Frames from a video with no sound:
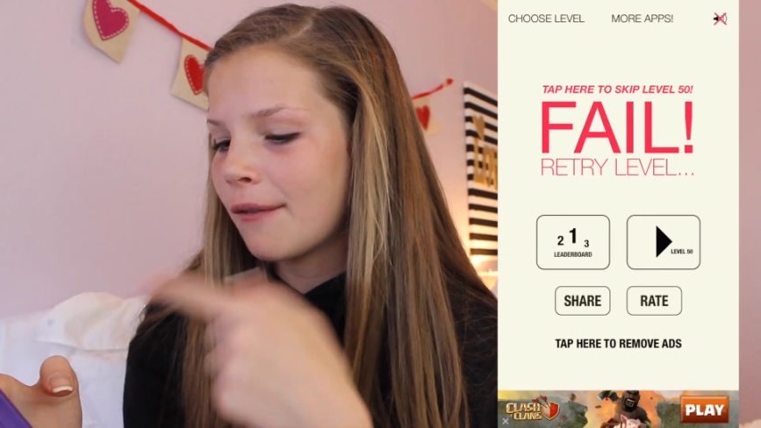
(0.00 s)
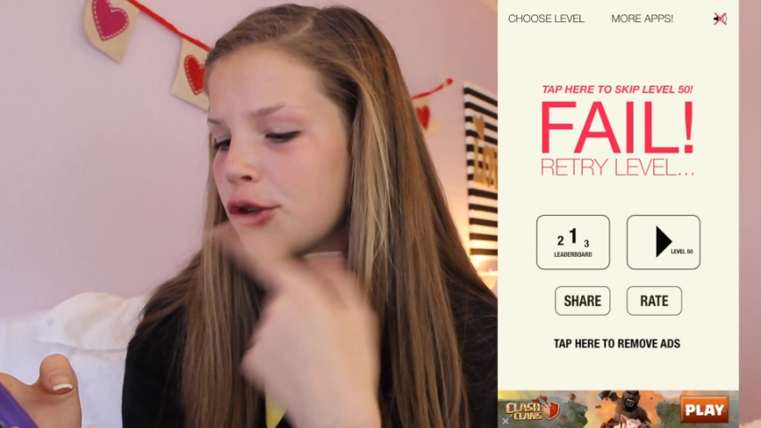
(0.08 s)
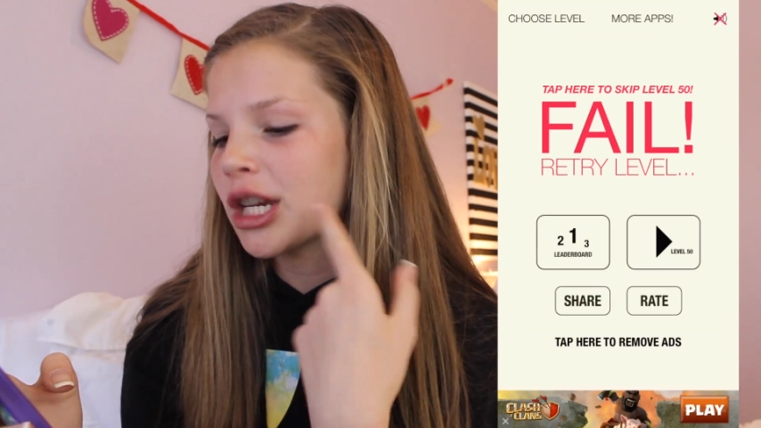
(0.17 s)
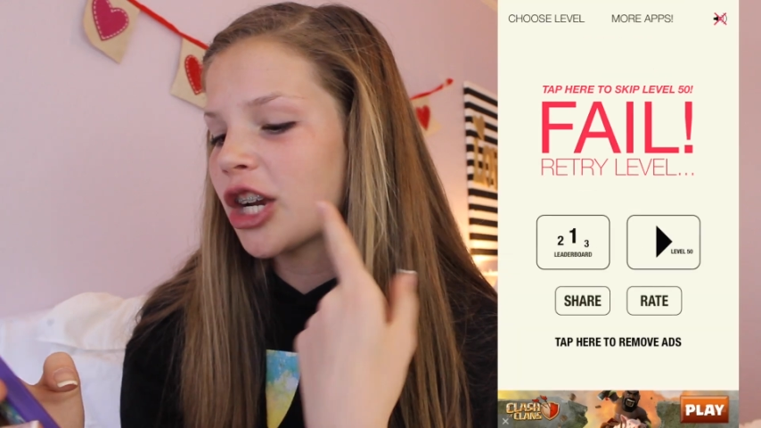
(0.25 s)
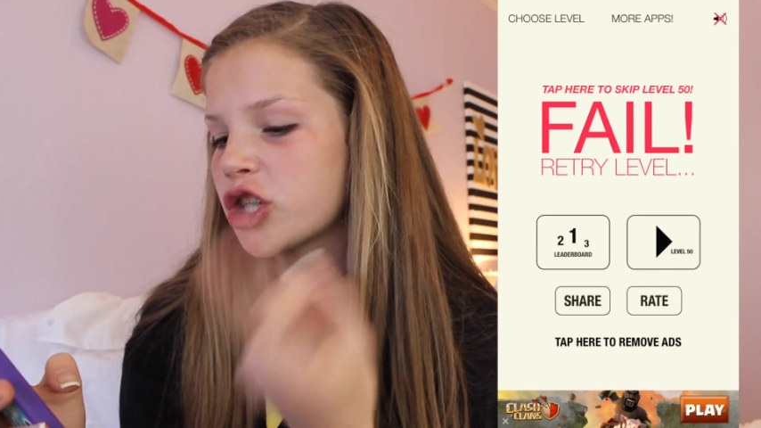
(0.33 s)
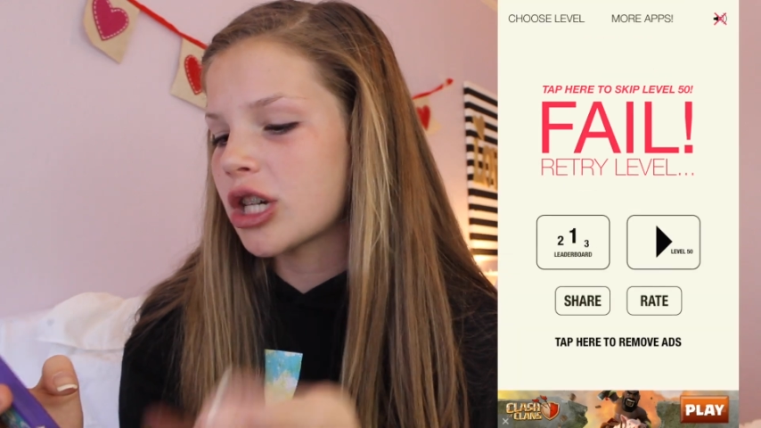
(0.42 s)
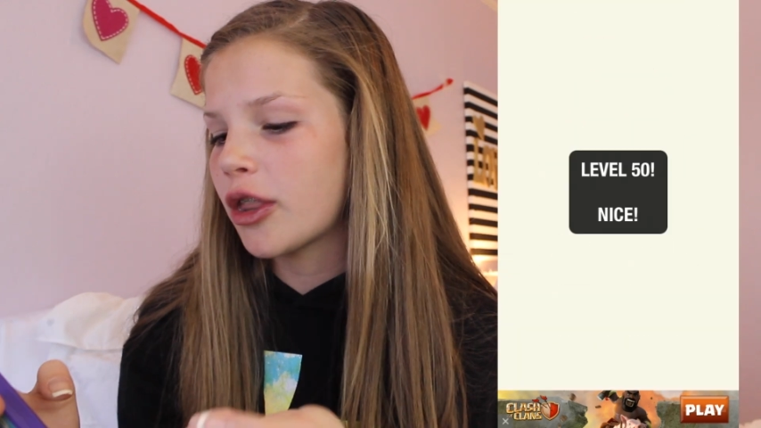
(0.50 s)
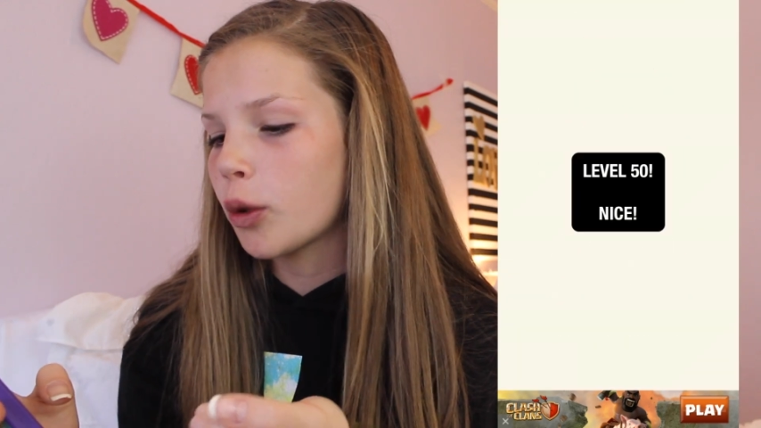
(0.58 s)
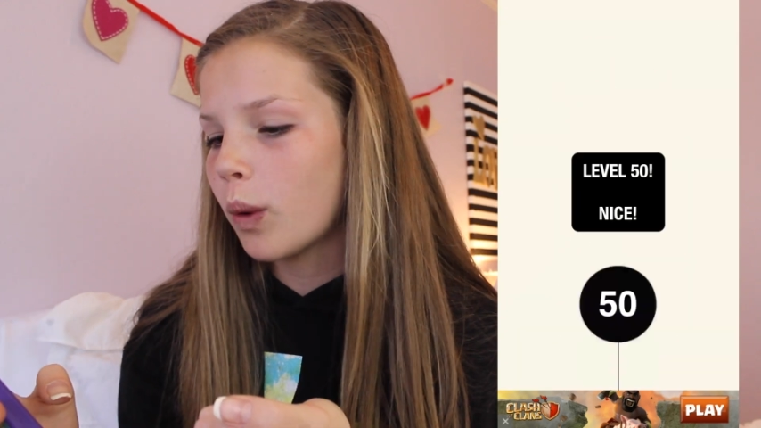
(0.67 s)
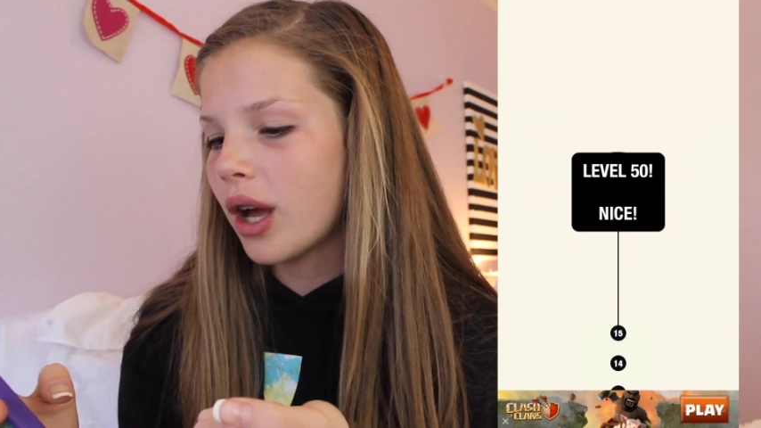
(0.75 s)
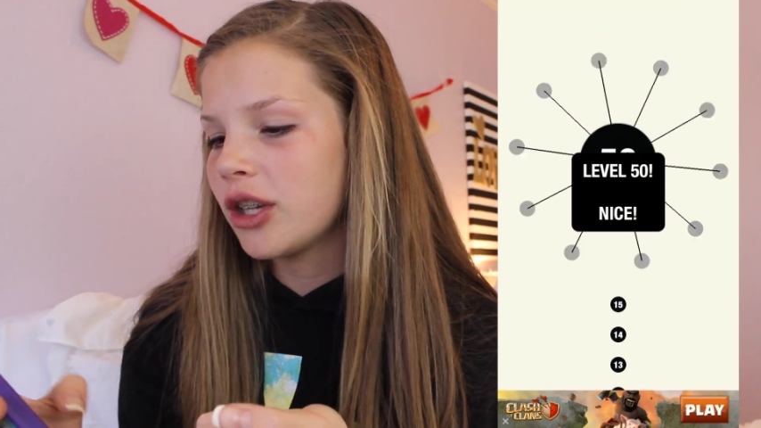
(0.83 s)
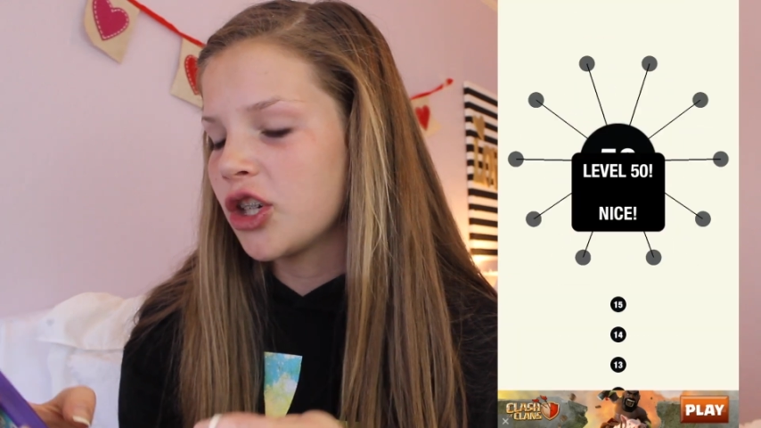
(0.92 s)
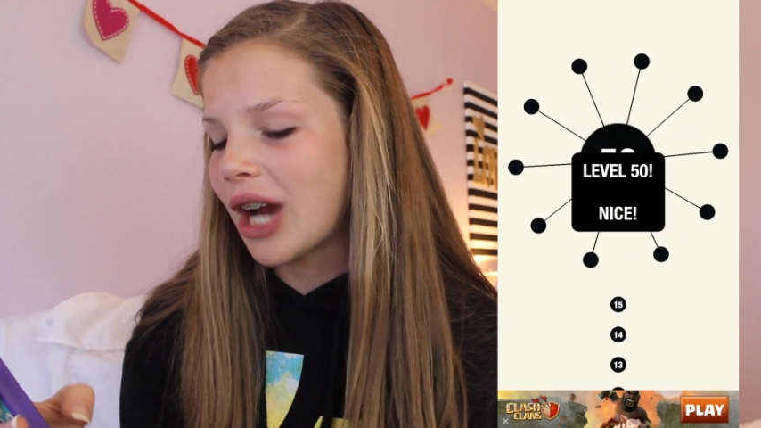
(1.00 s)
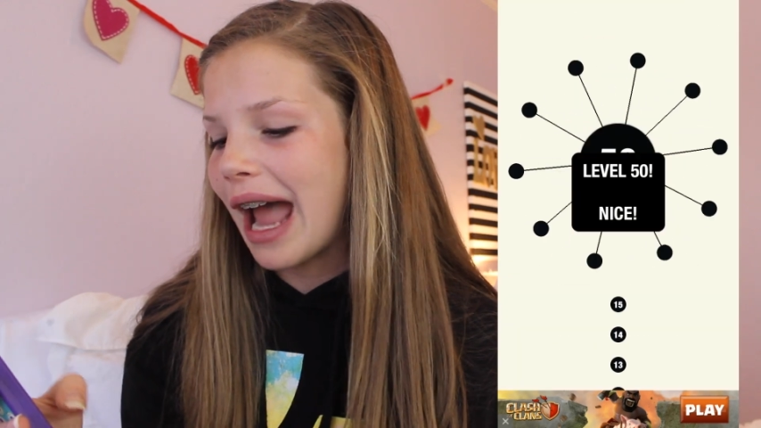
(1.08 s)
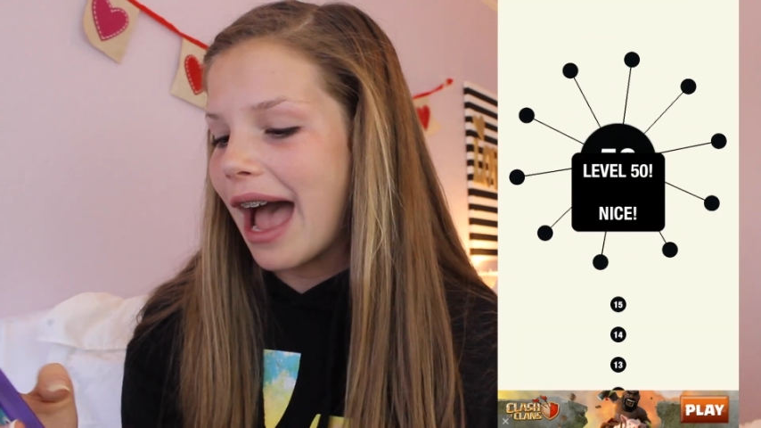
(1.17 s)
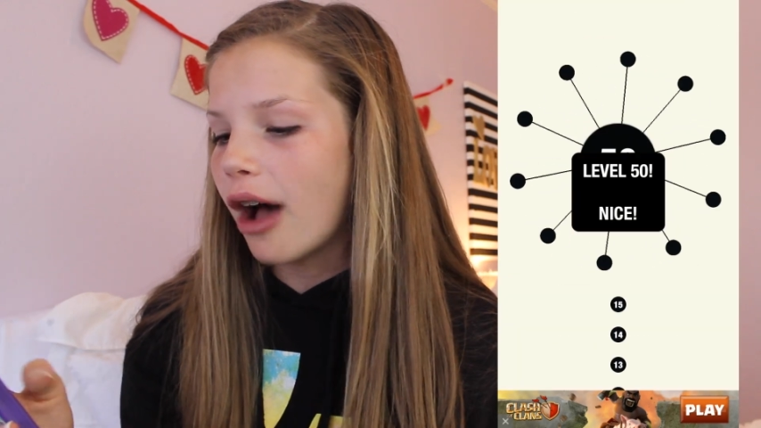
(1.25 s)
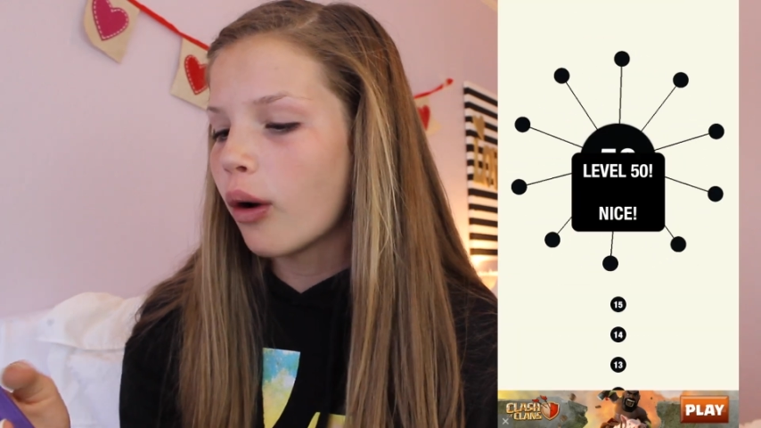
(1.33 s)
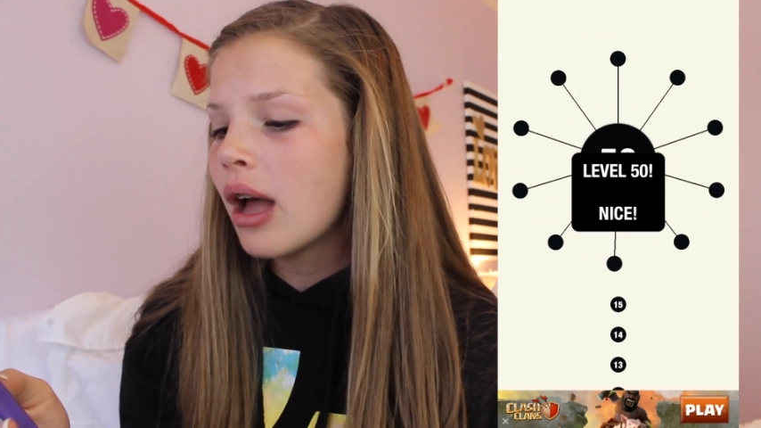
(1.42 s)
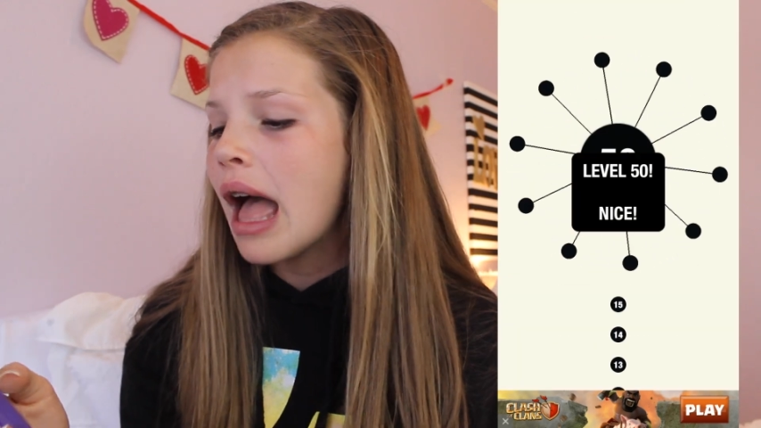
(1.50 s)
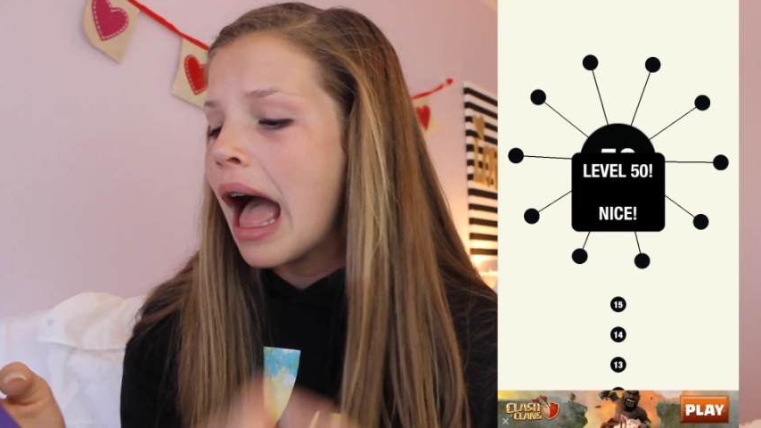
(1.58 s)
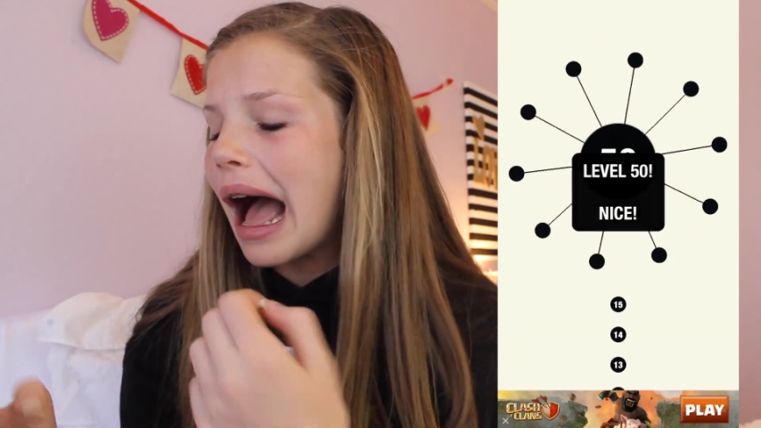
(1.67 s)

If you touch another one, you're out.